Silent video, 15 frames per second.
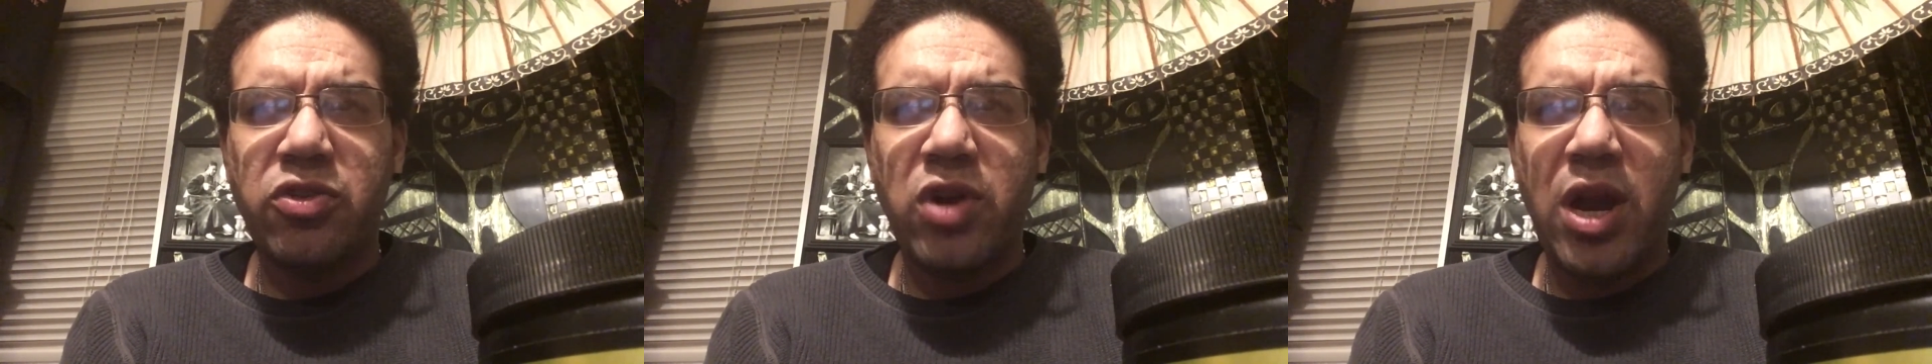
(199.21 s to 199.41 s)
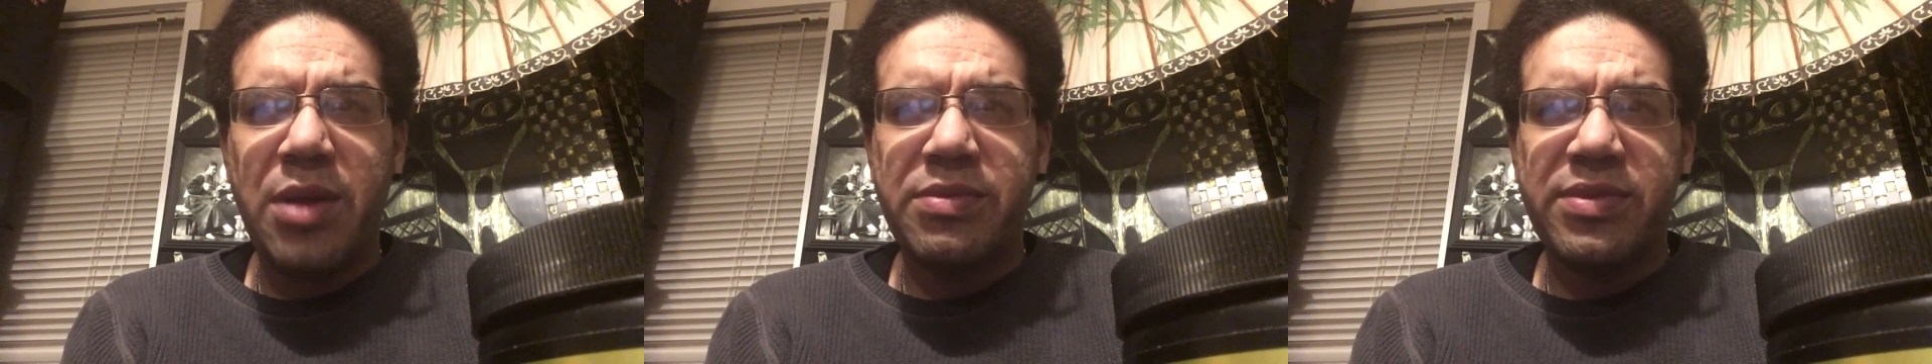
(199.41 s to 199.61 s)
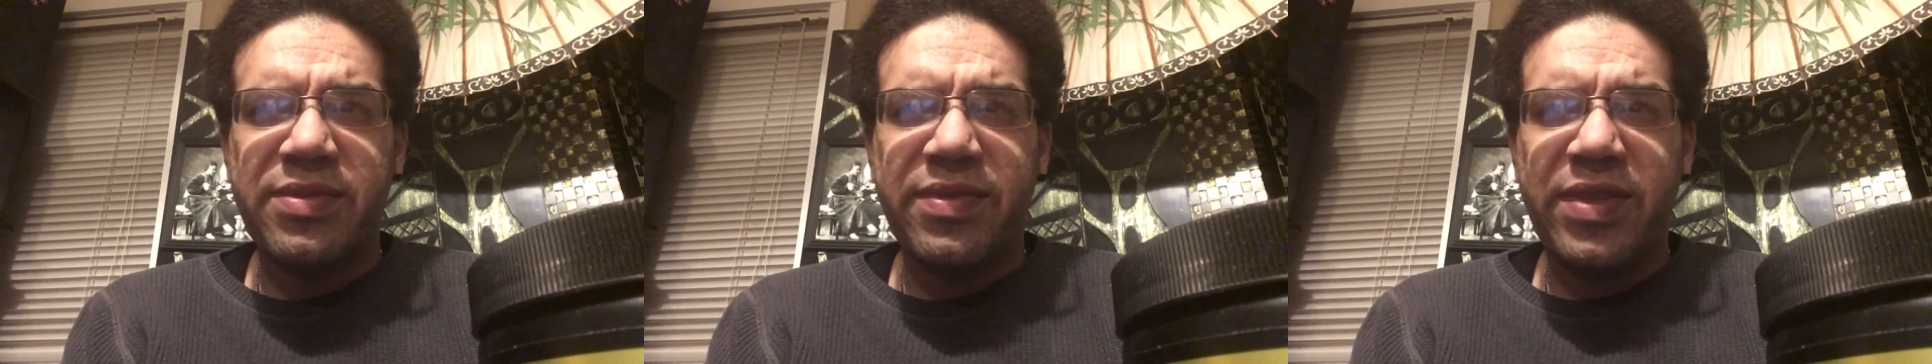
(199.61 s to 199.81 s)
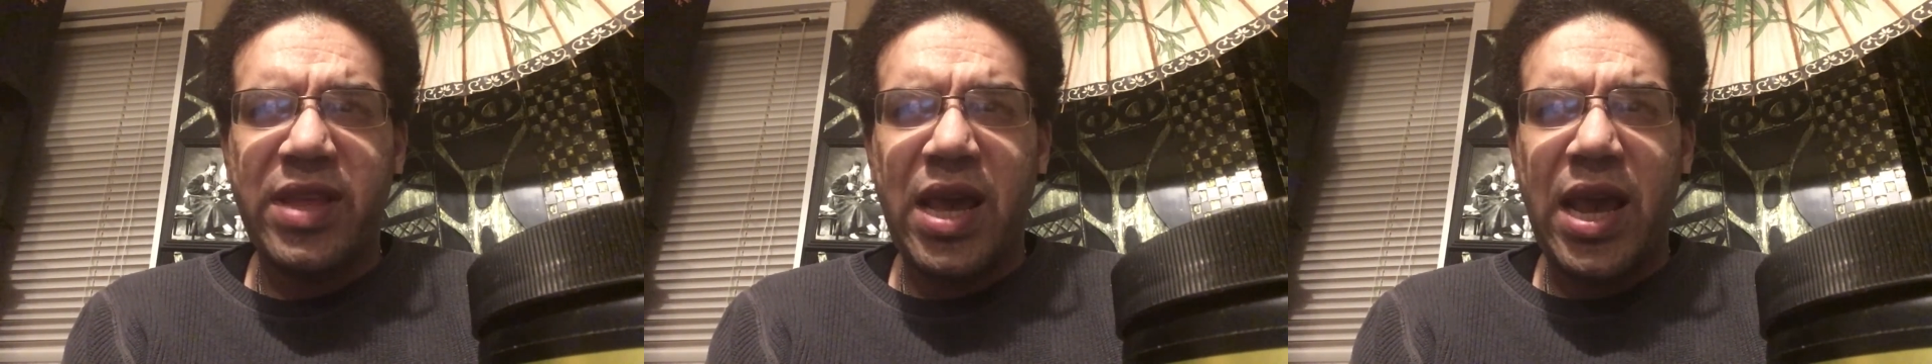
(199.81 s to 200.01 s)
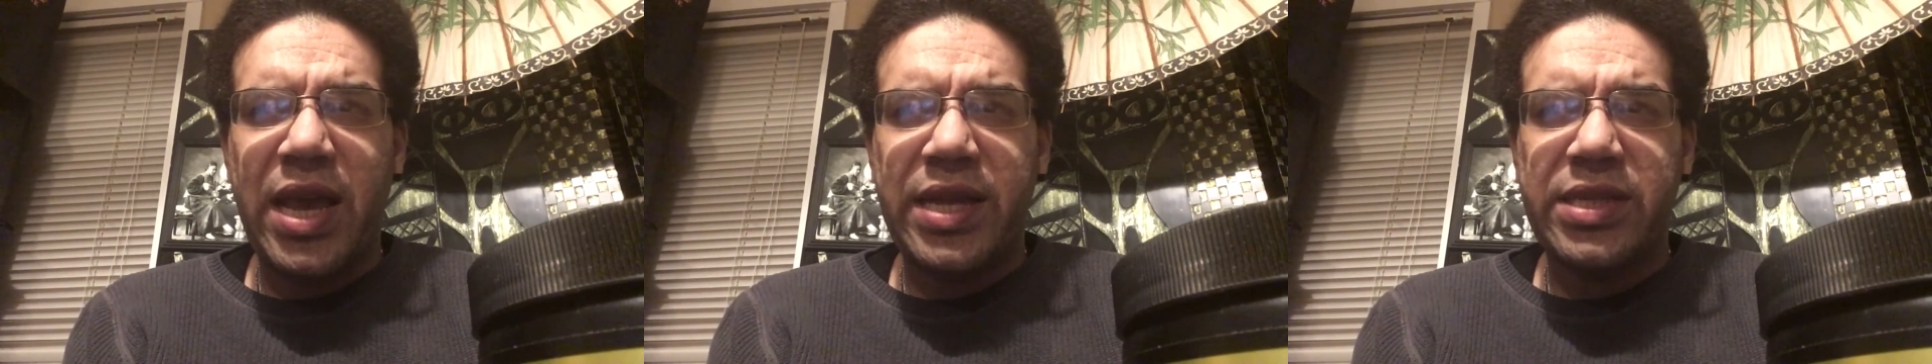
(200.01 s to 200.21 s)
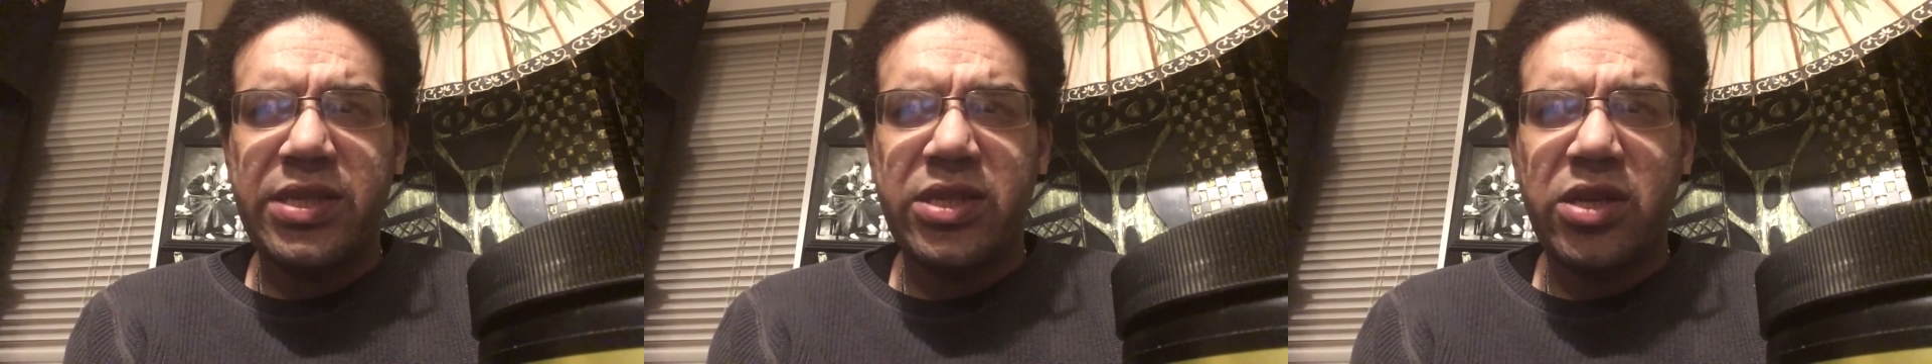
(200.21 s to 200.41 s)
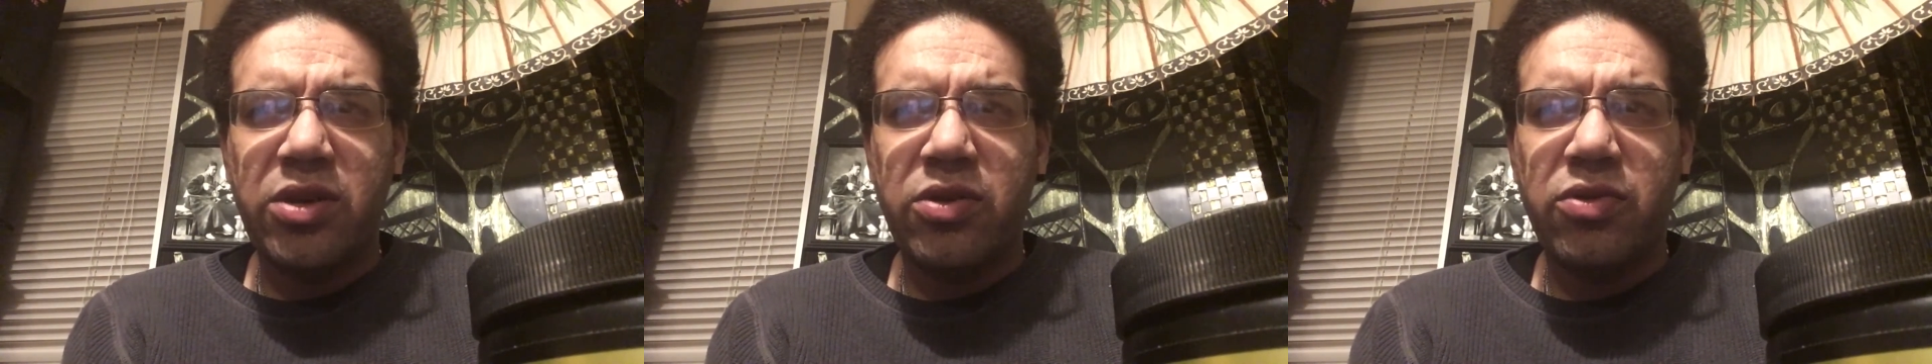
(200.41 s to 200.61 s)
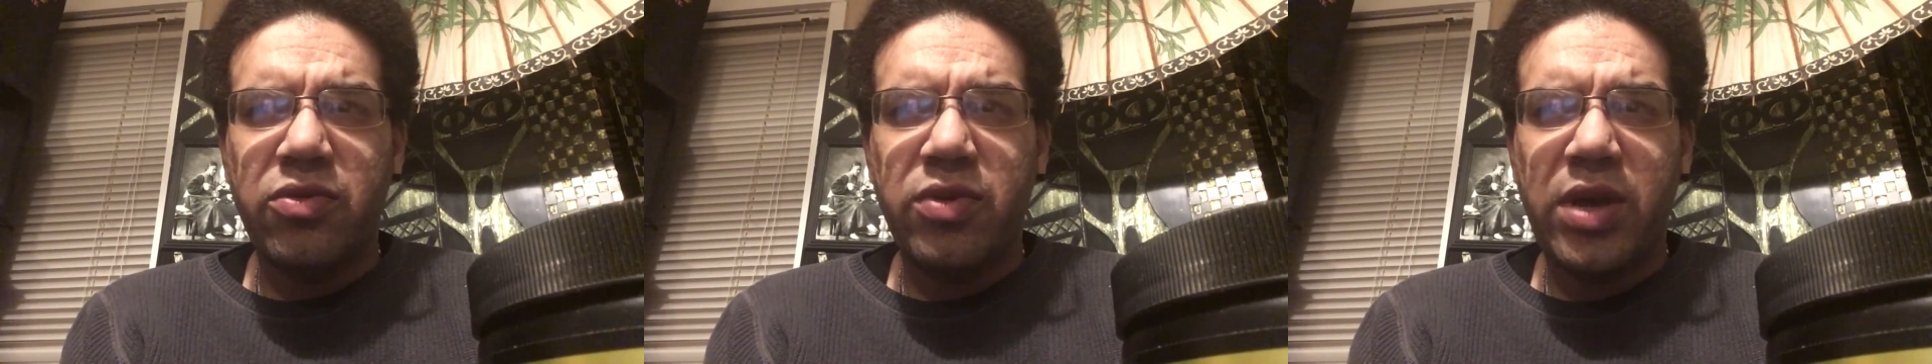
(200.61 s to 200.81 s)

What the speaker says: grams of that. So